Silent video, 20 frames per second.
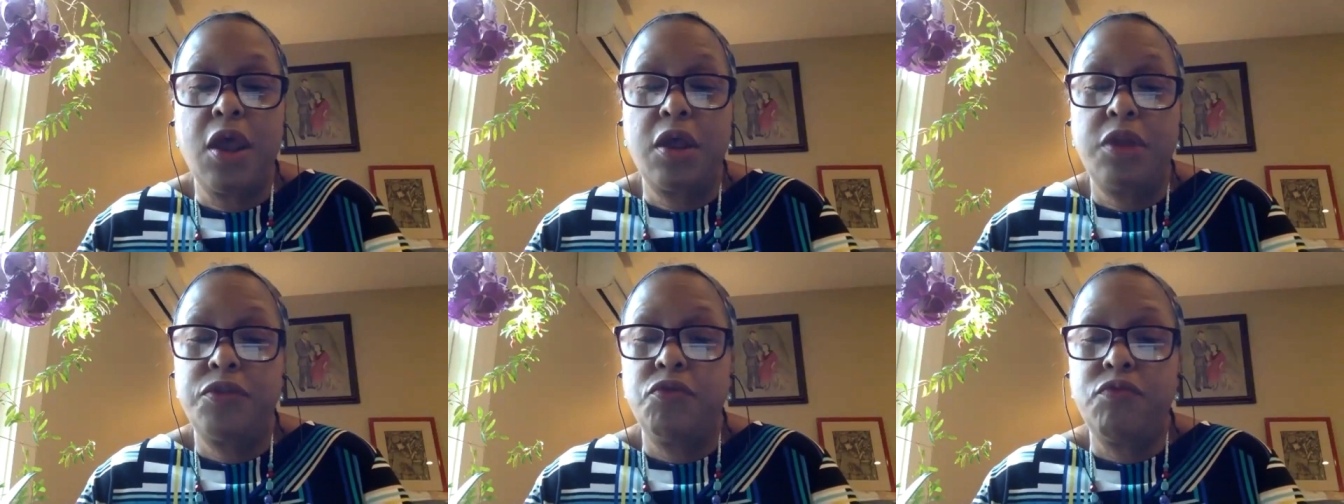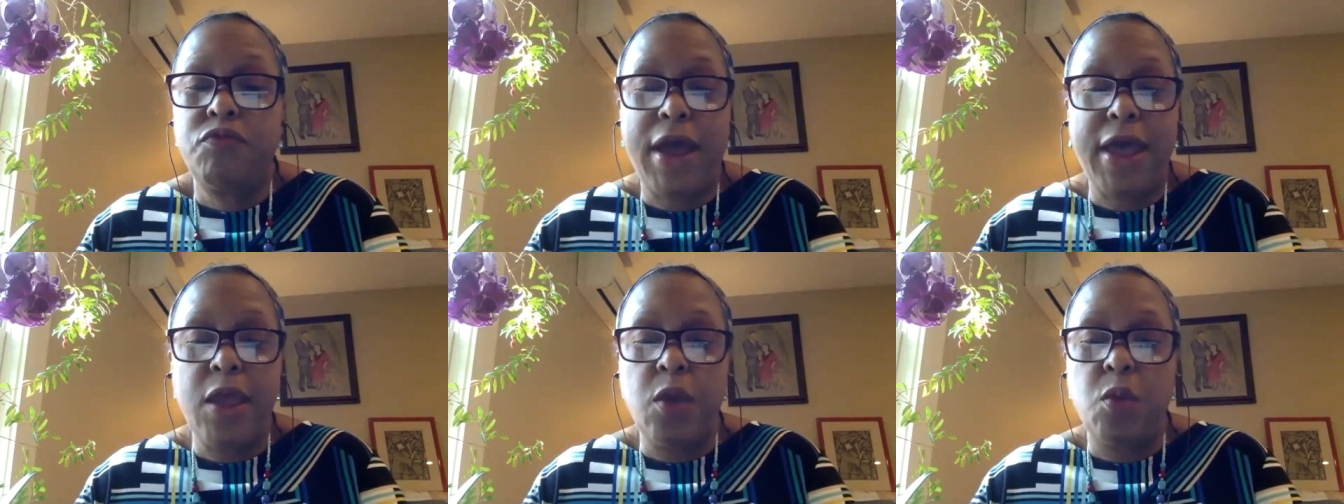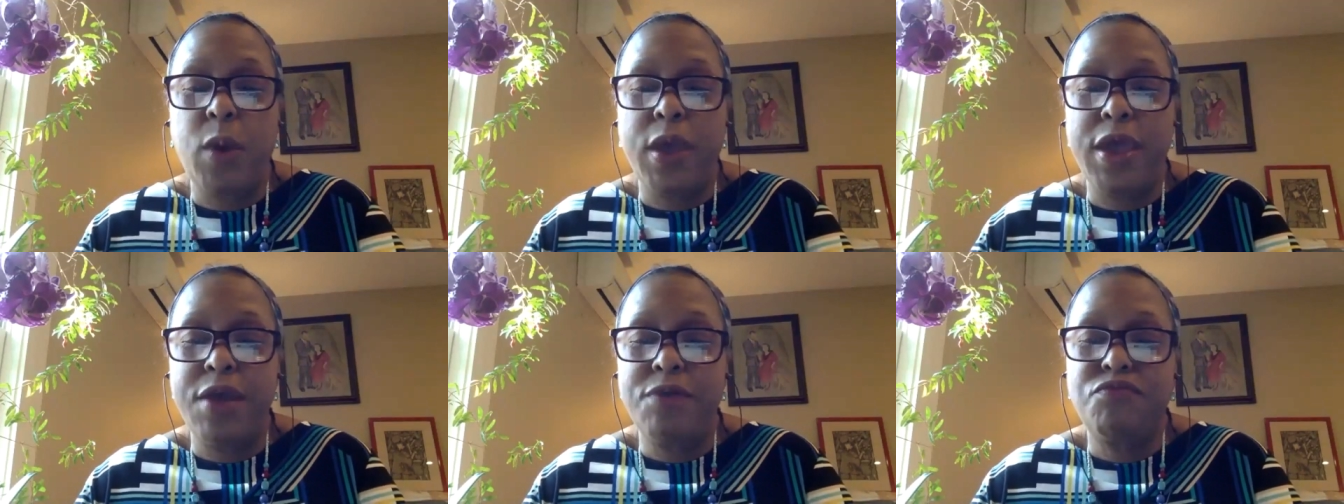the right
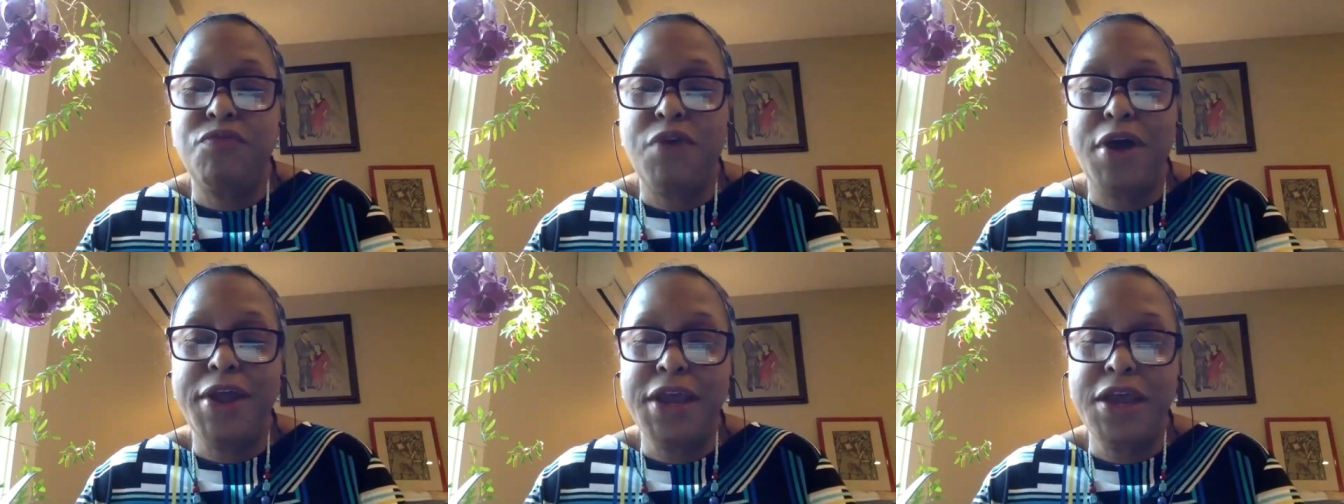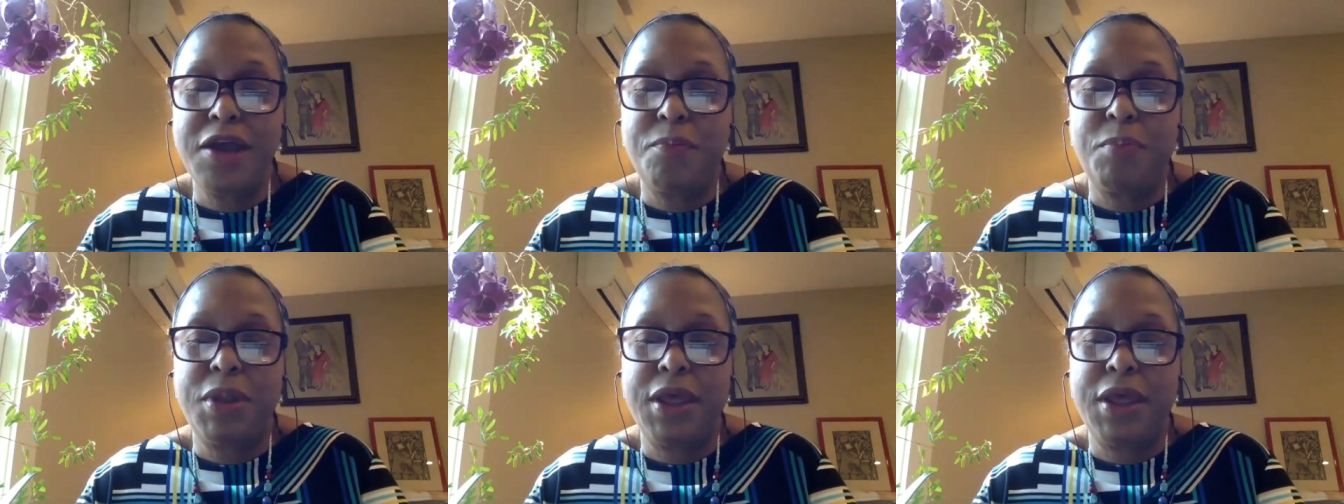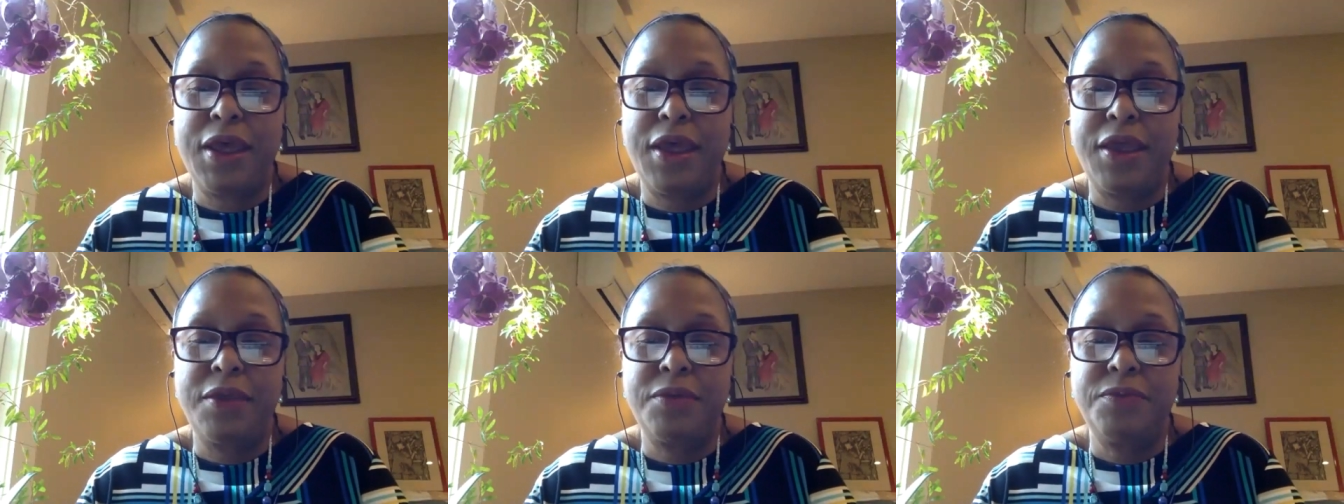way of running a
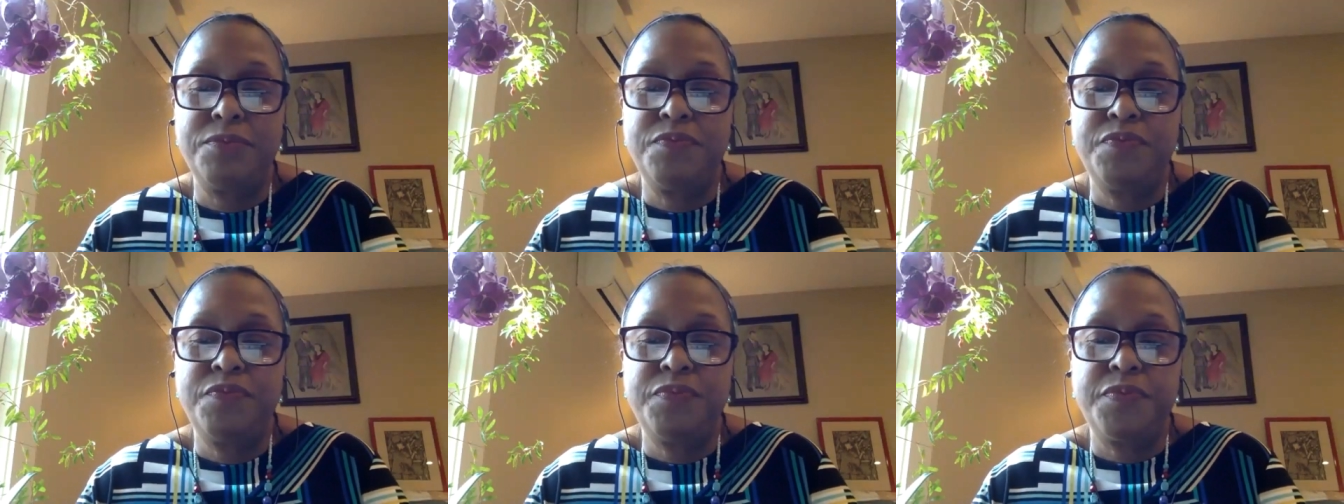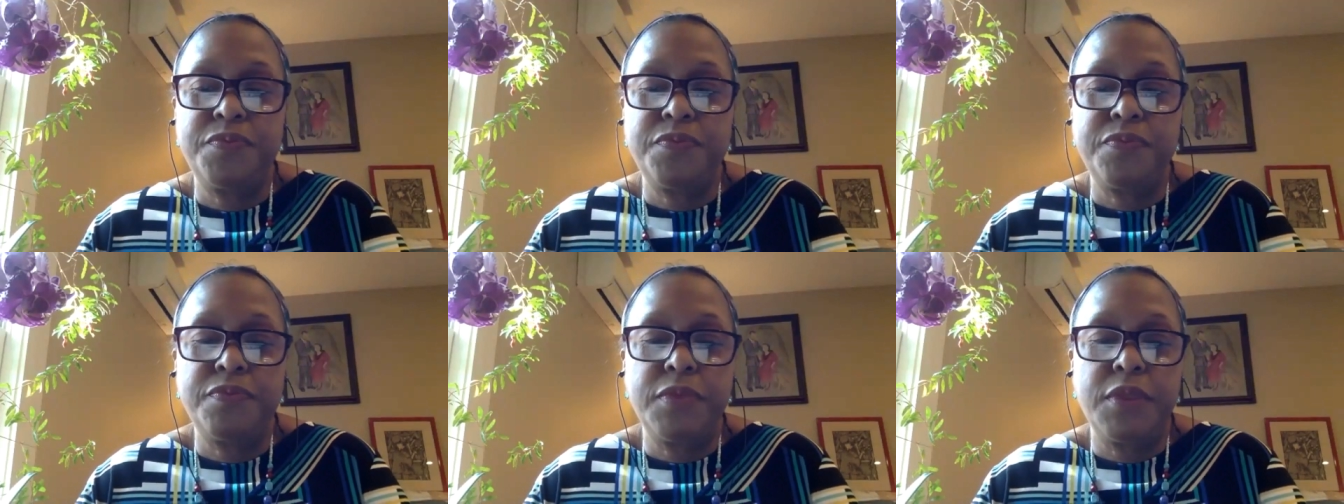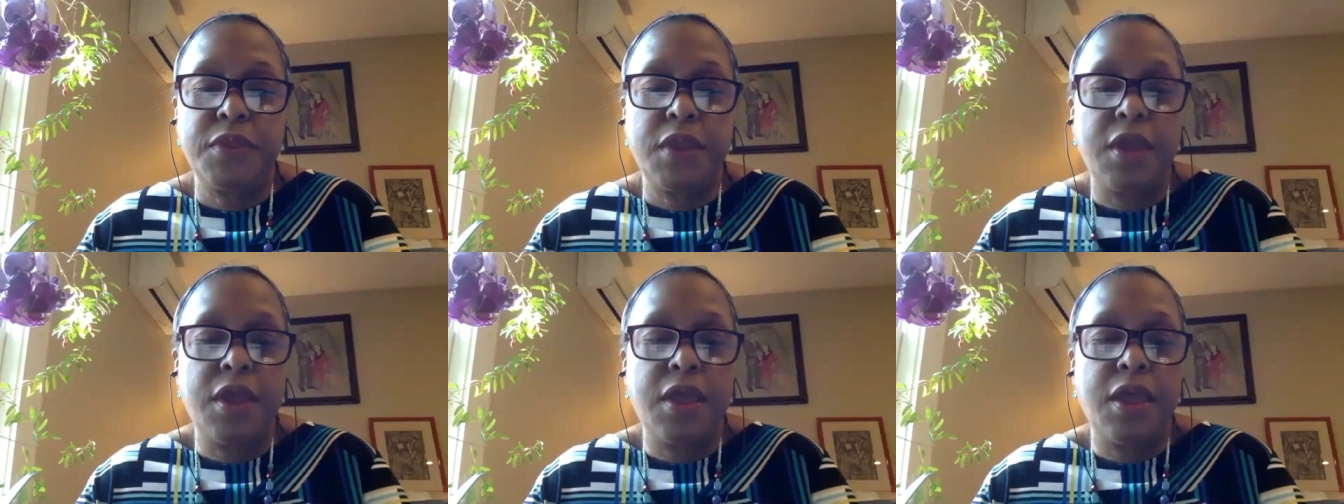play.
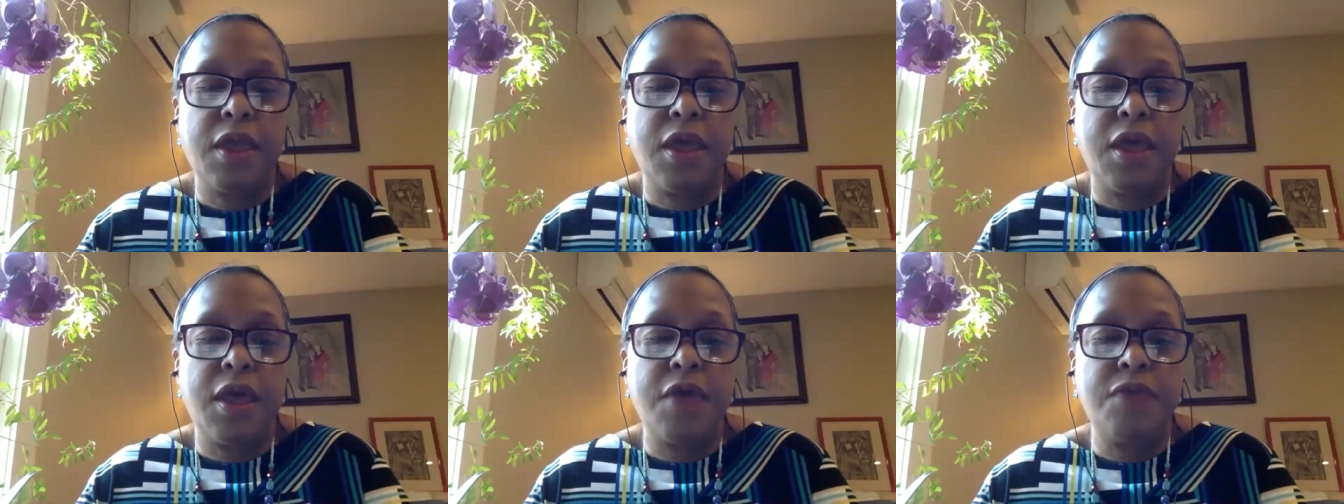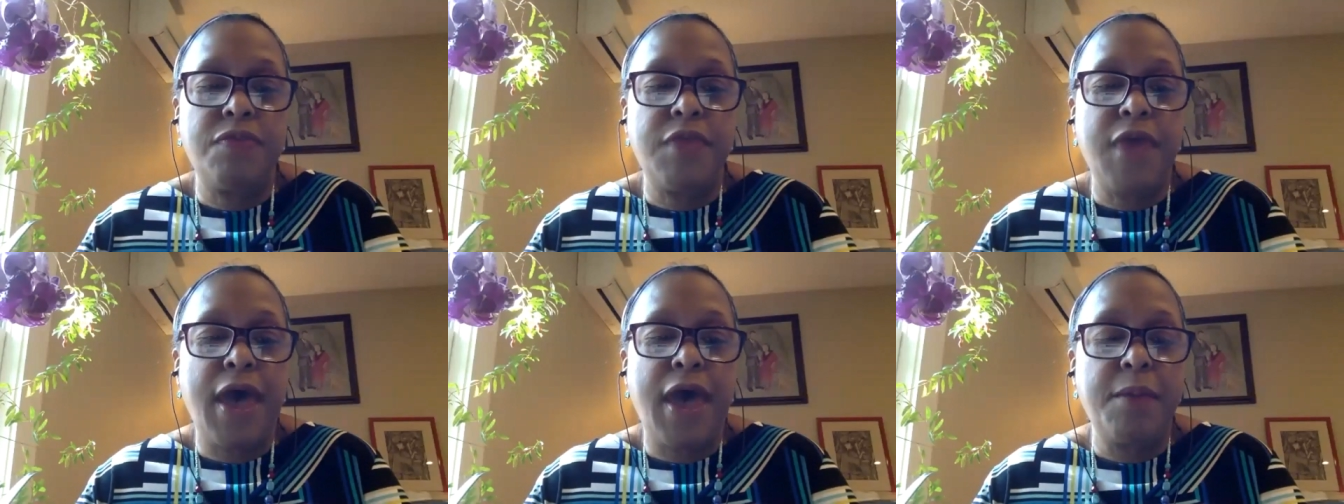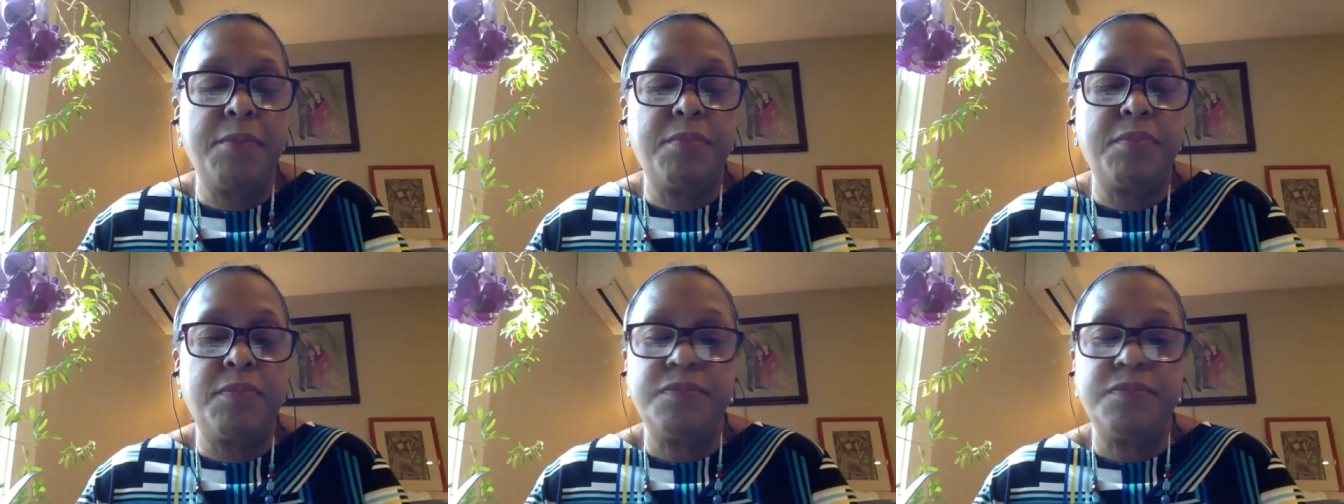And that